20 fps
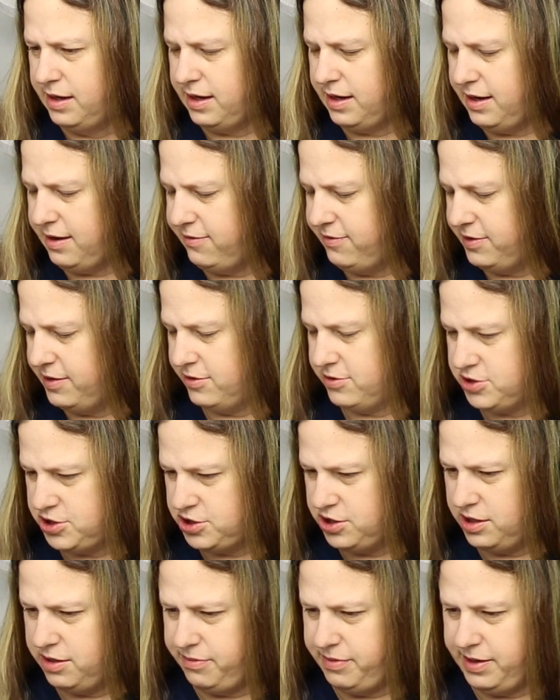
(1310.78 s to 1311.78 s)
even though it
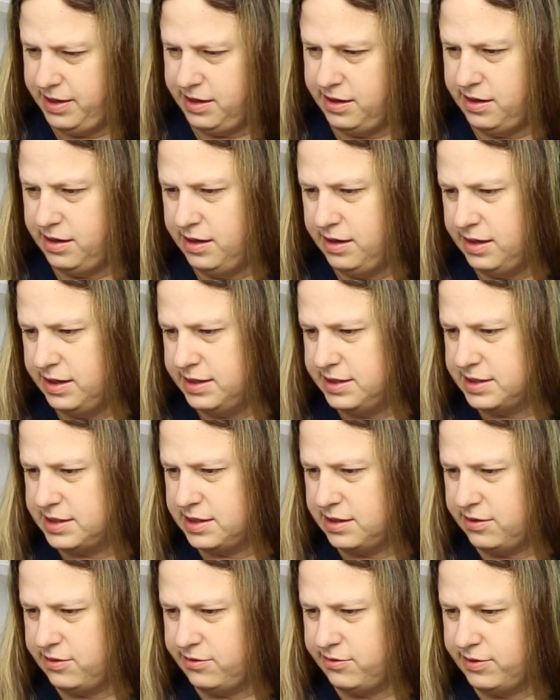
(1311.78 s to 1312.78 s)
should have been. And
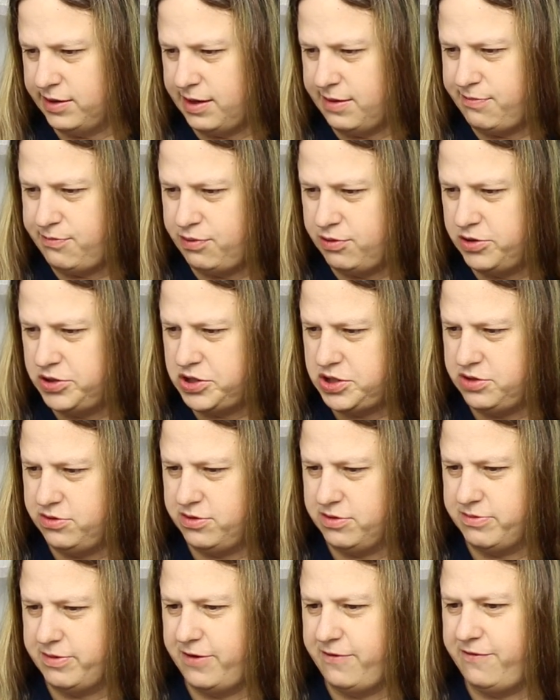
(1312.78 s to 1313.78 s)
so when I pushed it
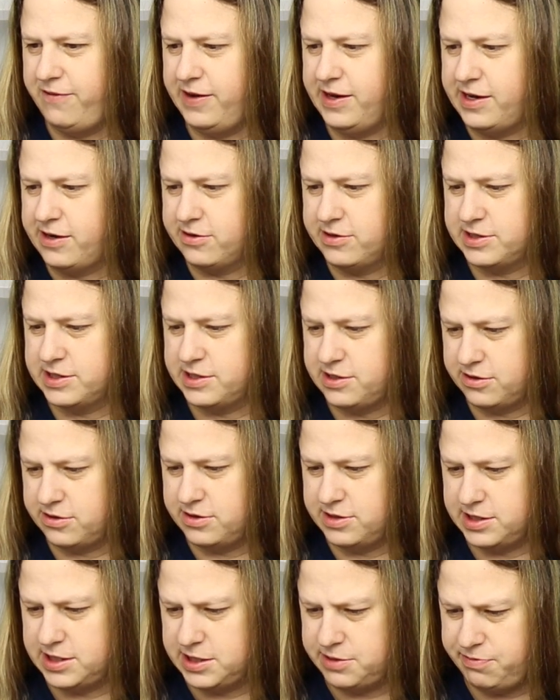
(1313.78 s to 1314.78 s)
with my finger, it
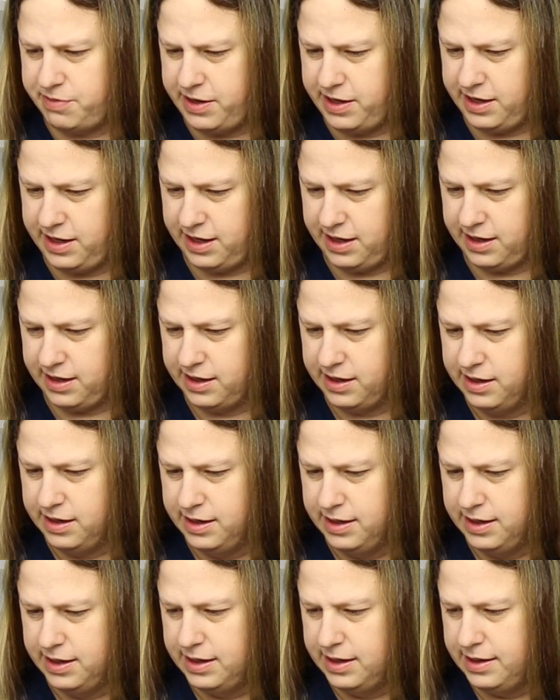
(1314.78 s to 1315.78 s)
started spinning.
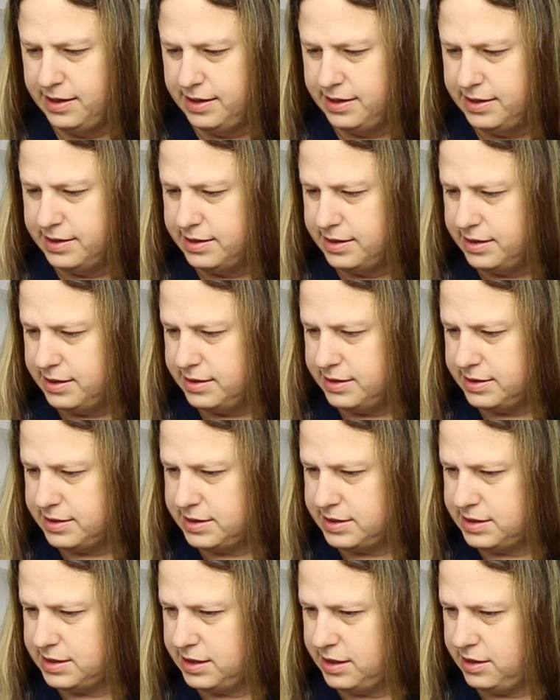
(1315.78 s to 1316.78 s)

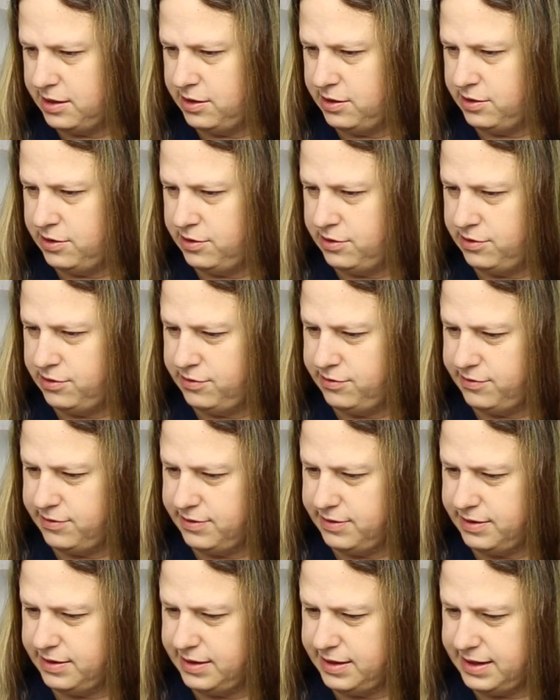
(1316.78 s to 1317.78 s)
So
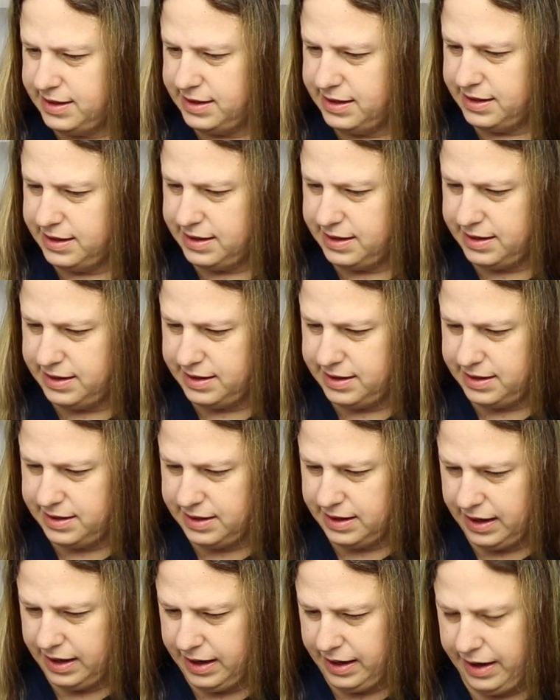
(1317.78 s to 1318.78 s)

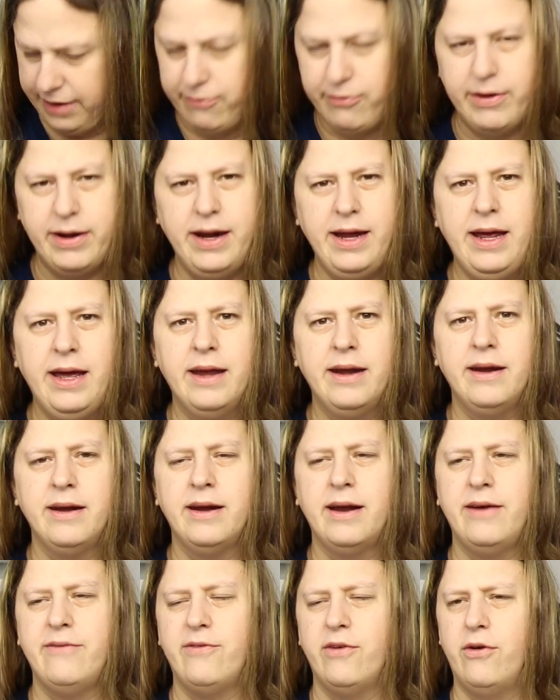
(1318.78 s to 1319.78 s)
I went ahead
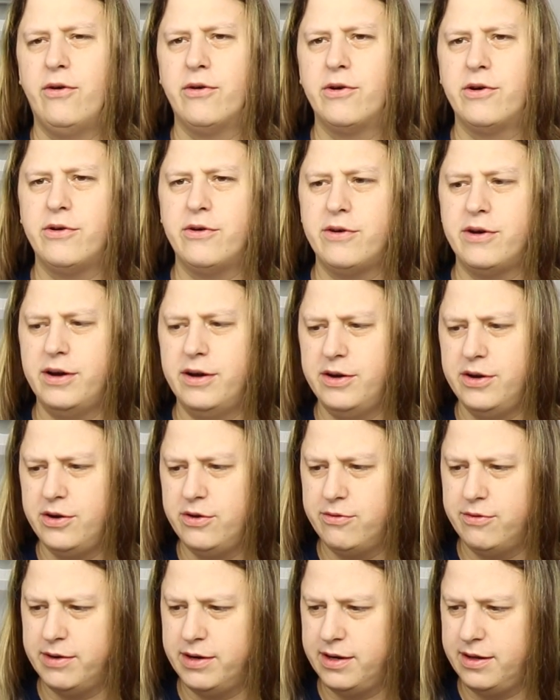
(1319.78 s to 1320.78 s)
and I've ordered a
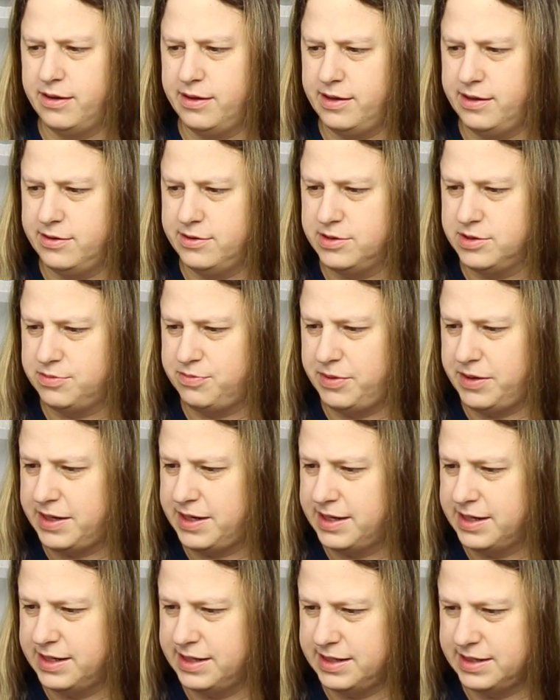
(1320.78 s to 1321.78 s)
new one of those,
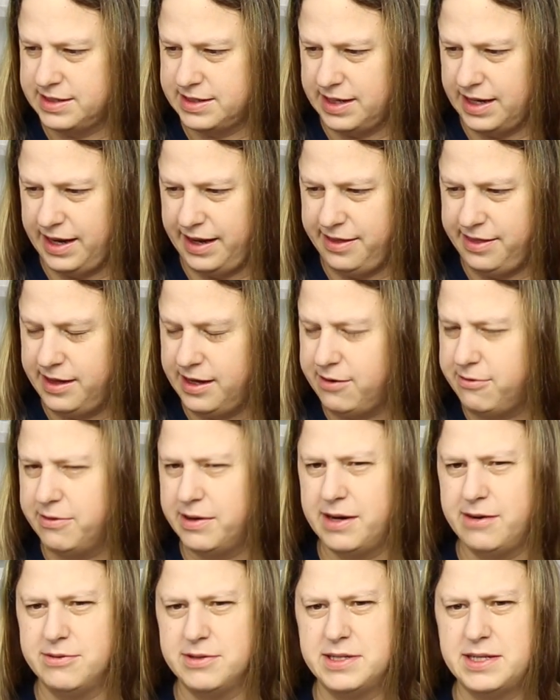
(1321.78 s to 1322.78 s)
because I think
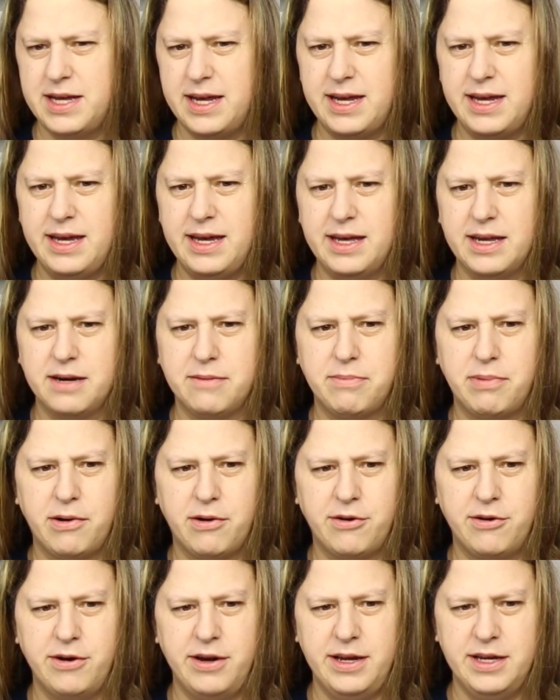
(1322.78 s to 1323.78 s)
when I was taking it
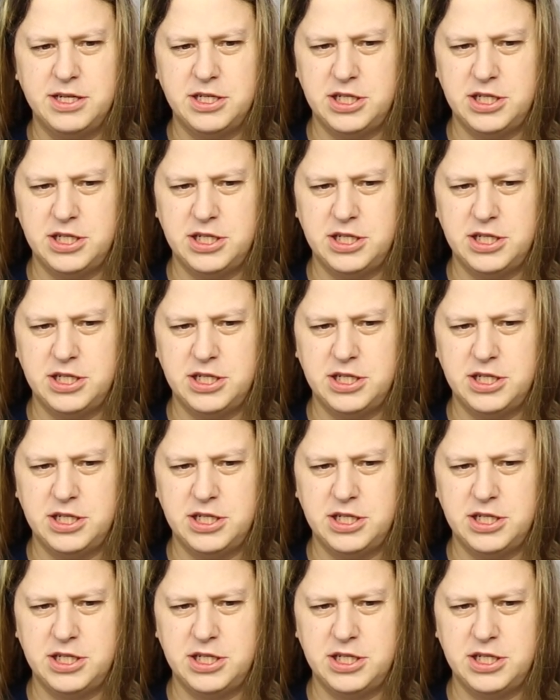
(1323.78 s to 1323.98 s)
apart, it